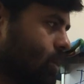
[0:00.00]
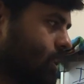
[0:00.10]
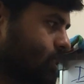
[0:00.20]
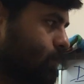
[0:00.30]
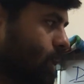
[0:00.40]
to
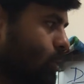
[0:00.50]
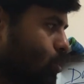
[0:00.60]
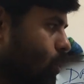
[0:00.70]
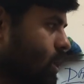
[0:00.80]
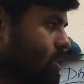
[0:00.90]

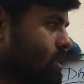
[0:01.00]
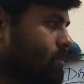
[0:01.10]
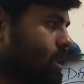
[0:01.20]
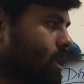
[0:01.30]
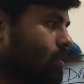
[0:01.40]
explain what is the
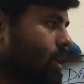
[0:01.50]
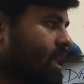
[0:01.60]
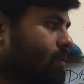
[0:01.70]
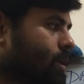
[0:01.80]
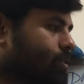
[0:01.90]
meaning of
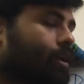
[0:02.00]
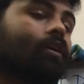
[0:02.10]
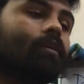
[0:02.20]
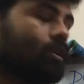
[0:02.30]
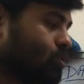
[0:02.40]
elementary
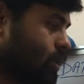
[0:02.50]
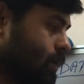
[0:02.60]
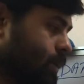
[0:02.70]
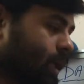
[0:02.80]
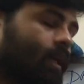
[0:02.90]
event, so I
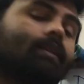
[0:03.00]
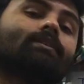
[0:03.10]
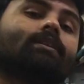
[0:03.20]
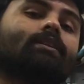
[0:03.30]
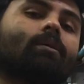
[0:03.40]
am taking
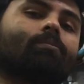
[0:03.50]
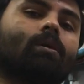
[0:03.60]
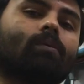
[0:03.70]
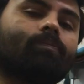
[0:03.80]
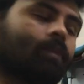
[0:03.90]
this example.
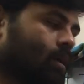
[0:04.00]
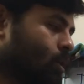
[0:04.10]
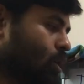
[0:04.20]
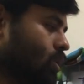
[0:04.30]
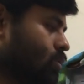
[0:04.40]

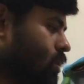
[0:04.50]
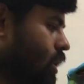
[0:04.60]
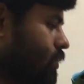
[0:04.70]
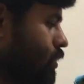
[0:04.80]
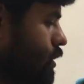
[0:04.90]
So
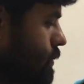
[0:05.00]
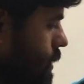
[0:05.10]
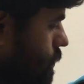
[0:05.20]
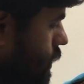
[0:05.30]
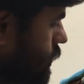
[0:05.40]
if you
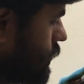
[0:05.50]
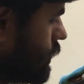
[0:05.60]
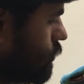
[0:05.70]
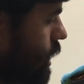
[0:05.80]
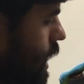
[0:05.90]
remember,
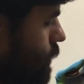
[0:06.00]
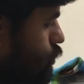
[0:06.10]
then we have